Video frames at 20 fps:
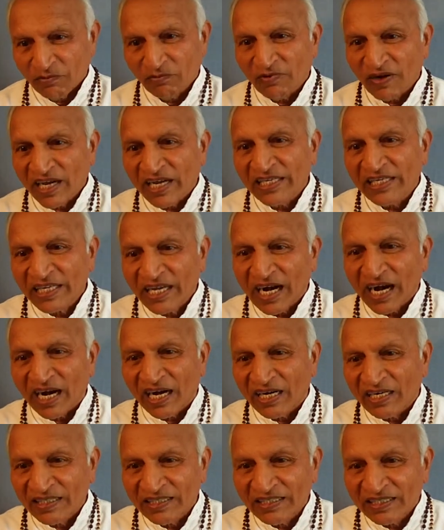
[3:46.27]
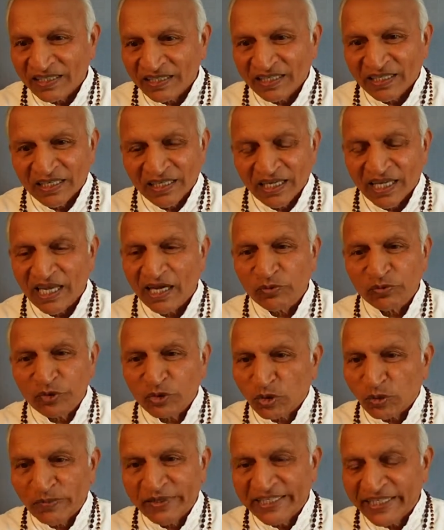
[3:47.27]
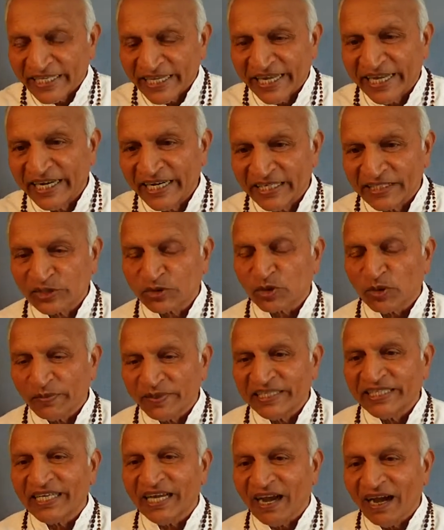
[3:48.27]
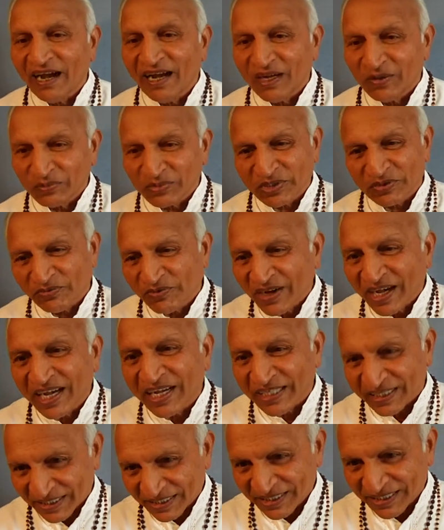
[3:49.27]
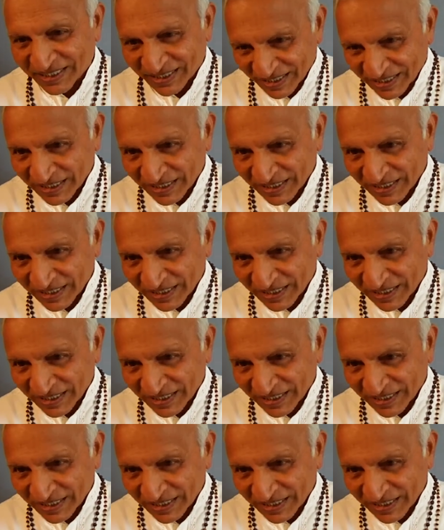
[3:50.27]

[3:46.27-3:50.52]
Why God have so many heads, so many arms, why?